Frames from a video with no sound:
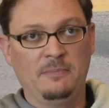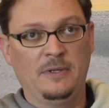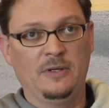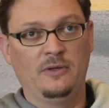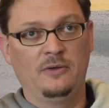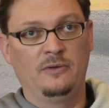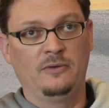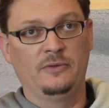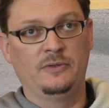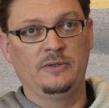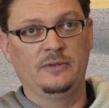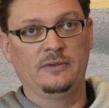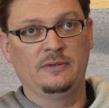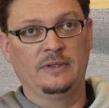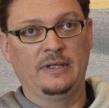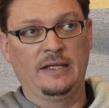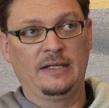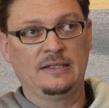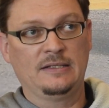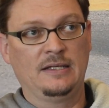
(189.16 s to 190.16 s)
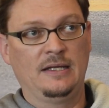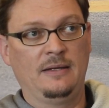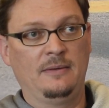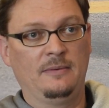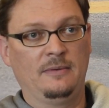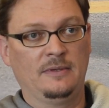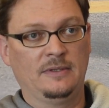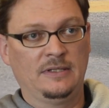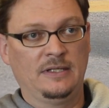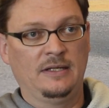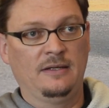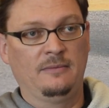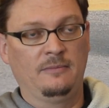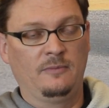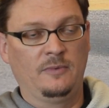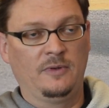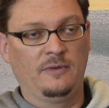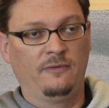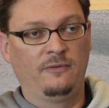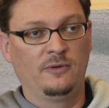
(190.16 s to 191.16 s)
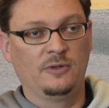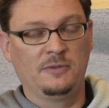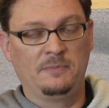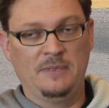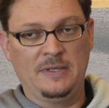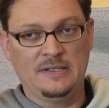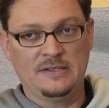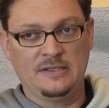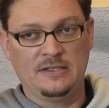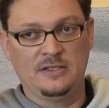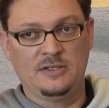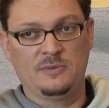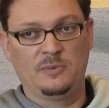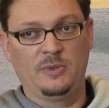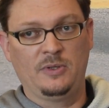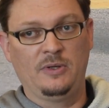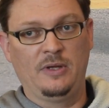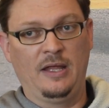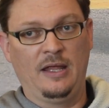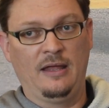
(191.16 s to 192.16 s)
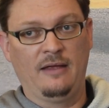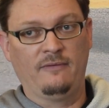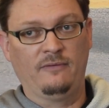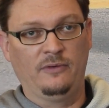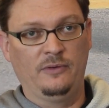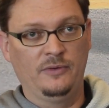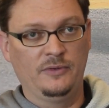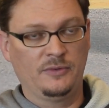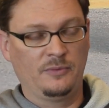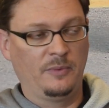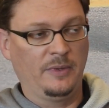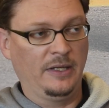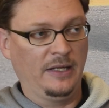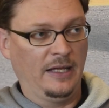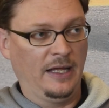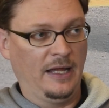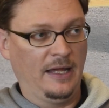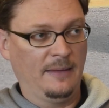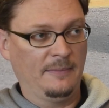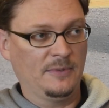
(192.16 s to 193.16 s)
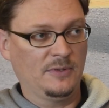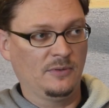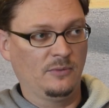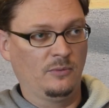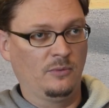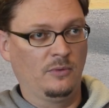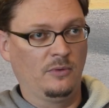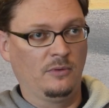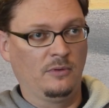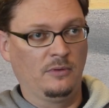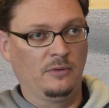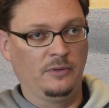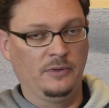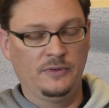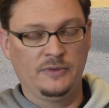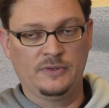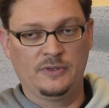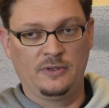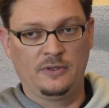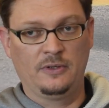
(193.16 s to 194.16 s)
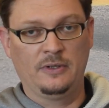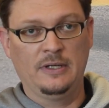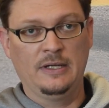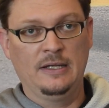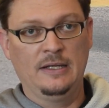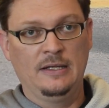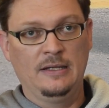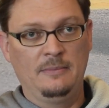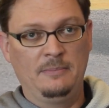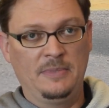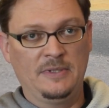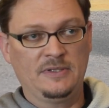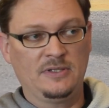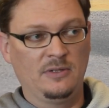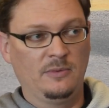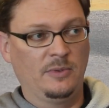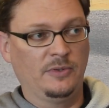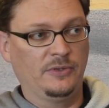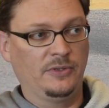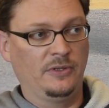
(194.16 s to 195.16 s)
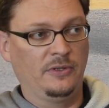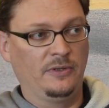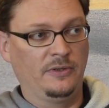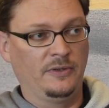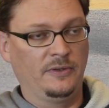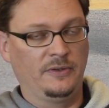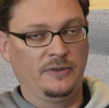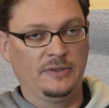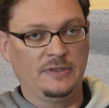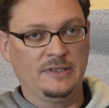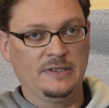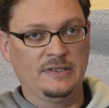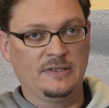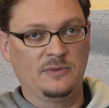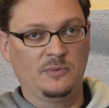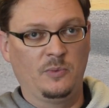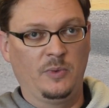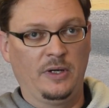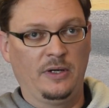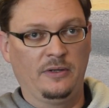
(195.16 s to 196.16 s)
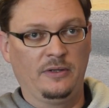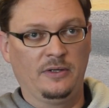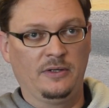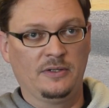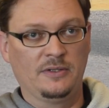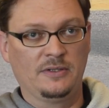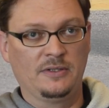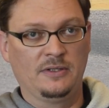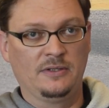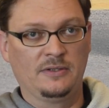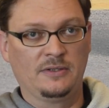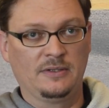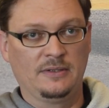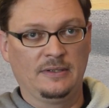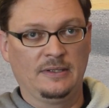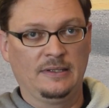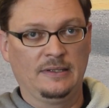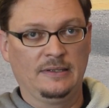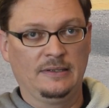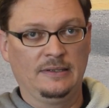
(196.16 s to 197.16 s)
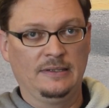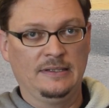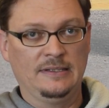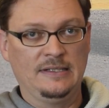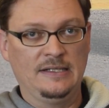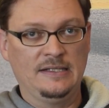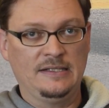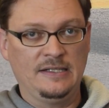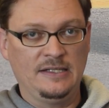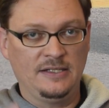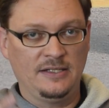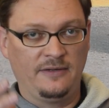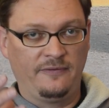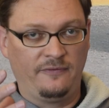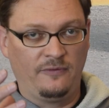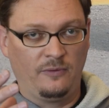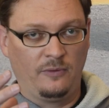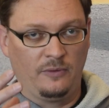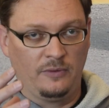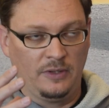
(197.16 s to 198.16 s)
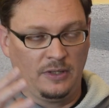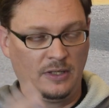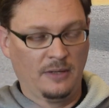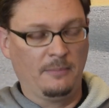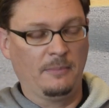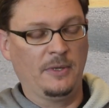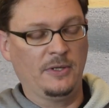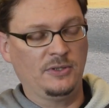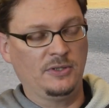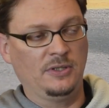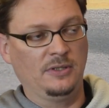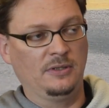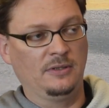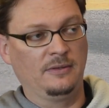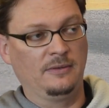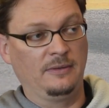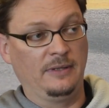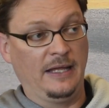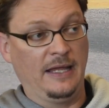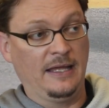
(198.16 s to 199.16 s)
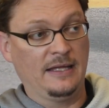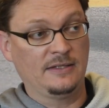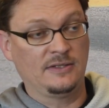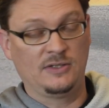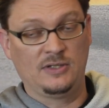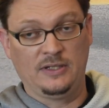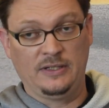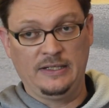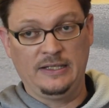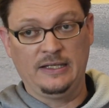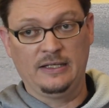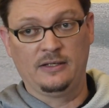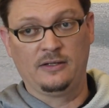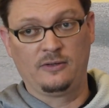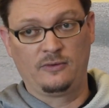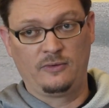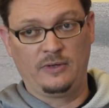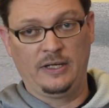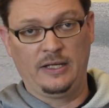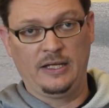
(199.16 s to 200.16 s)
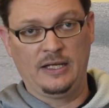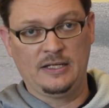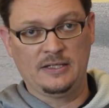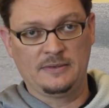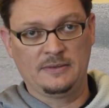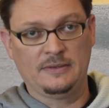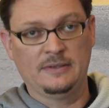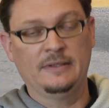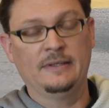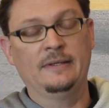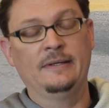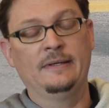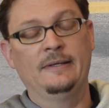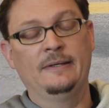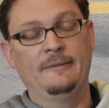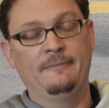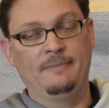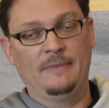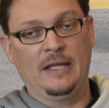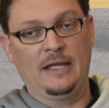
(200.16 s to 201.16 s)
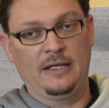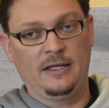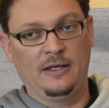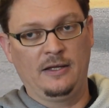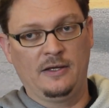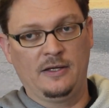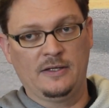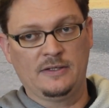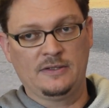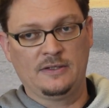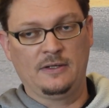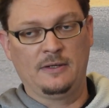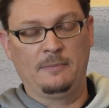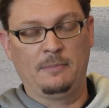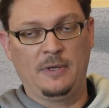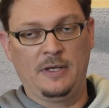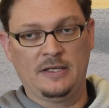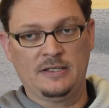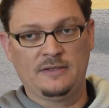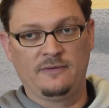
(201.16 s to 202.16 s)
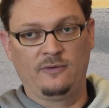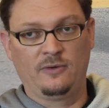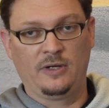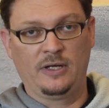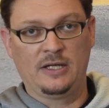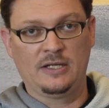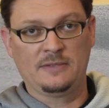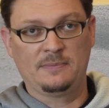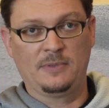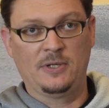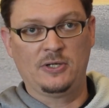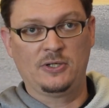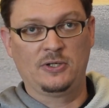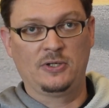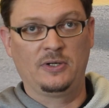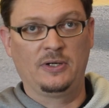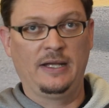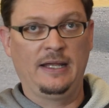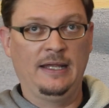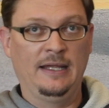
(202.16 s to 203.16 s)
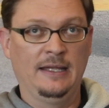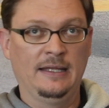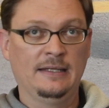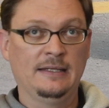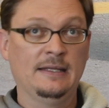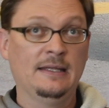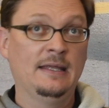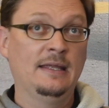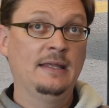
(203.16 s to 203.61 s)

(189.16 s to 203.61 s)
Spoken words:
build, like say with forged pistons where you have loose ring gaps or looser piston wall tolerances where it's easier for the combustion gas to leak into the crankcase. That can cause a positive crankcase pressure. And